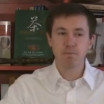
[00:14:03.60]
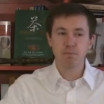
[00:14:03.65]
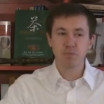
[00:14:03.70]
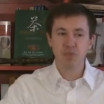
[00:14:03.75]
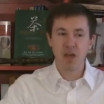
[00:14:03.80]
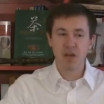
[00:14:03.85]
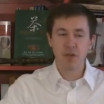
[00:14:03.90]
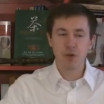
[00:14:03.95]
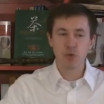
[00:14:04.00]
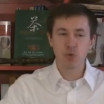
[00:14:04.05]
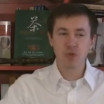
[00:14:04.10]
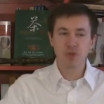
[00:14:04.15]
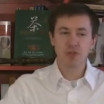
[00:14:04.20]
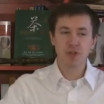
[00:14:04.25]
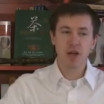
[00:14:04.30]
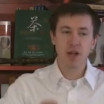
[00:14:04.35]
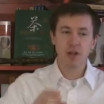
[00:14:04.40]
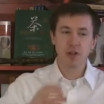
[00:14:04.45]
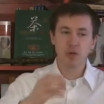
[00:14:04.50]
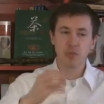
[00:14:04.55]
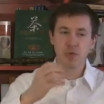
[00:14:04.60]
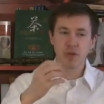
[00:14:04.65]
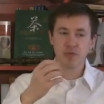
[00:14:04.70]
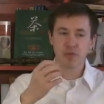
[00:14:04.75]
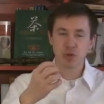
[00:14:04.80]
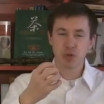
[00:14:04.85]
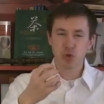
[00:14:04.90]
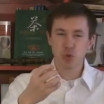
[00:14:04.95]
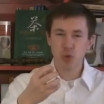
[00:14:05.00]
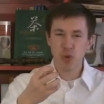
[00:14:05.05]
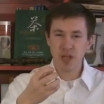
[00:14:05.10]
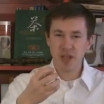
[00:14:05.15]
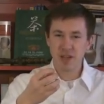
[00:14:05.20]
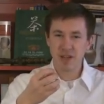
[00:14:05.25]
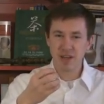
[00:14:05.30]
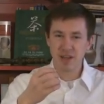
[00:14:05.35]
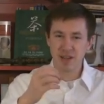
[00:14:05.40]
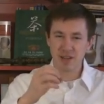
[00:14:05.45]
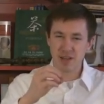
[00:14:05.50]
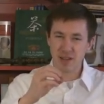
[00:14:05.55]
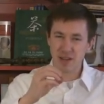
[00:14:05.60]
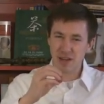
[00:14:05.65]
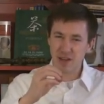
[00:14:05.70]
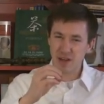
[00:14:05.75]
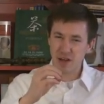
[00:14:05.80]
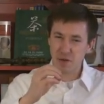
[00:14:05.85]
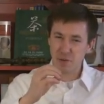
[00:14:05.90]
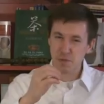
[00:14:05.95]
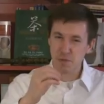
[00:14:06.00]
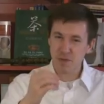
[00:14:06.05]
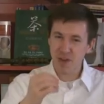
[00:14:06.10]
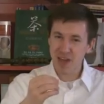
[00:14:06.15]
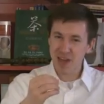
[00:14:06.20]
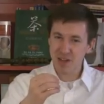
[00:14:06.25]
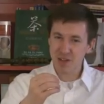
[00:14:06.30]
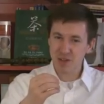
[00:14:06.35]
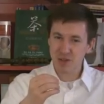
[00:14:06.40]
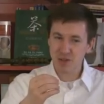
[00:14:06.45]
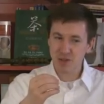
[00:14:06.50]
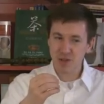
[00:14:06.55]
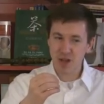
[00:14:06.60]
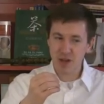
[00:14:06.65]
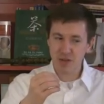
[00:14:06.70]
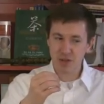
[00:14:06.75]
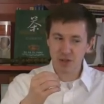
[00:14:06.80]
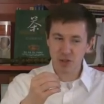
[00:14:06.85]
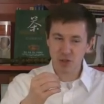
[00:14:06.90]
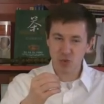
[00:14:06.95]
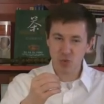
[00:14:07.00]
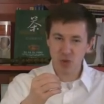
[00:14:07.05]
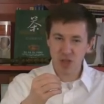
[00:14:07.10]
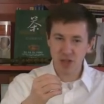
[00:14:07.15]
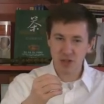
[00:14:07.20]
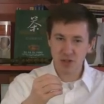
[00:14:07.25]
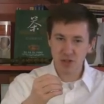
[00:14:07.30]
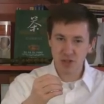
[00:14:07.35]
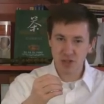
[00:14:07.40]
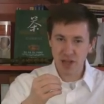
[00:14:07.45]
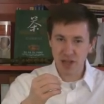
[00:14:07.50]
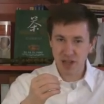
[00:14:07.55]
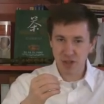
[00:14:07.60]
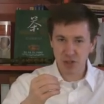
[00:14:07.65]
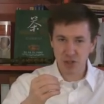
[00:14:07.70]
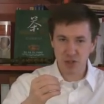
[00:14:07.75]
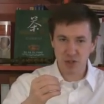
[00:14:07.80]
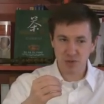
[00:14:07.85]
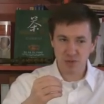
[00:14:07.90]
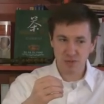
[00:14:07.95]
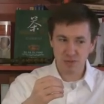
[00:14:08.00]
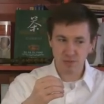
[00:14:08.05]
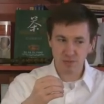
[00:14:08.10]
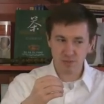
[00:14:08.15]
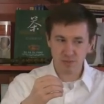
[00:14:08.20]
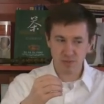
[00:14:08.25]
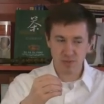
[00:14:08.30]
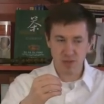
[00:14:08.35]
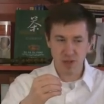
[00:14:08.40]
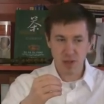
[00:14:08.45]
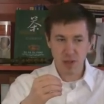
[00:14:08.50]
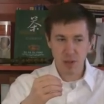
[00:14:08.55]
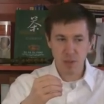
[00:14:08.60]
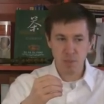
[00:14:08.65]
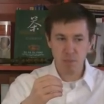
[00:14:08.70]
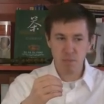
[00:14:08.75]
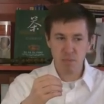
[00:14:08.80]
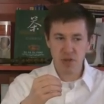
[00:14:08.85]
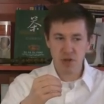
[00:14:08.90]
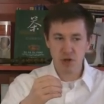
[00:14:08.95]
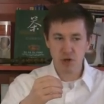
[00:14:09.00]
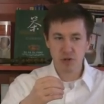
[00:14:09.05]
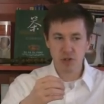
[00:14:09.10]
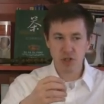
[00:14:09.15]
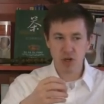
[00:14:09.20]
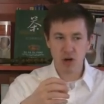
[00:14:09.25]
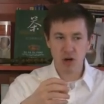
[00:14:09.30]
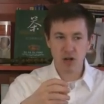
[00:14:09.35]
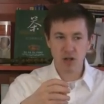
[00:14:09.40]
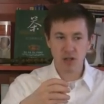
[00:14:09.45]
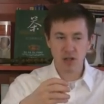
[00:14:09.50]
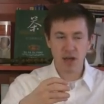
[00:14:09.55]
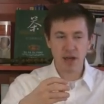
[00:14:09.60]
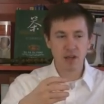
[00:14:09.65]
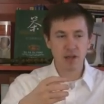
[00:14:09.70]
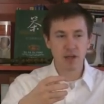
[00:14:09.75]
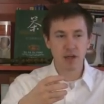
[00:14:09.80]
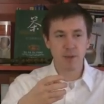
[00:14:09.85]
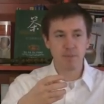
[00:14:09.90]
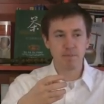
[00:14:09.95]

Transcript: Yeah, this one's got a little bit of a sweet, a faint kind of sweet slash bitter tart, like